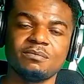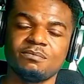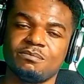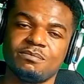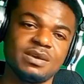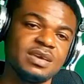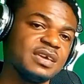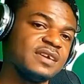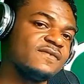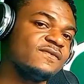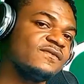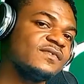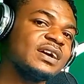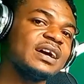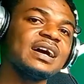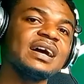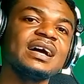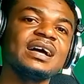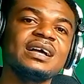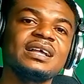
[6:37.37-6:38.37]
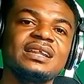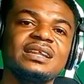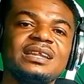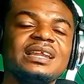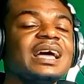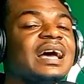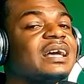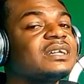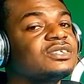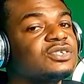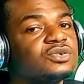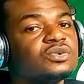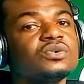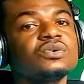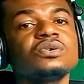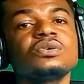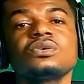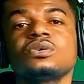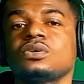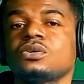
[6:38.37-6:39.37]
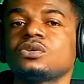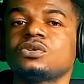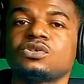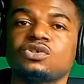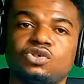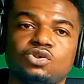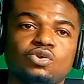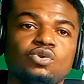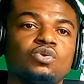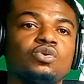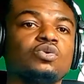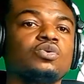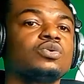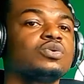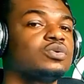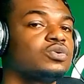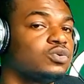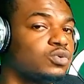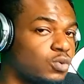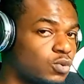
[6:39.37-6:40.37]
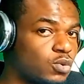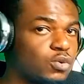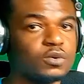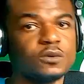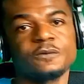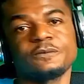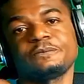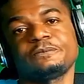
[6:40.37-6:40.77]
mi fa la so do.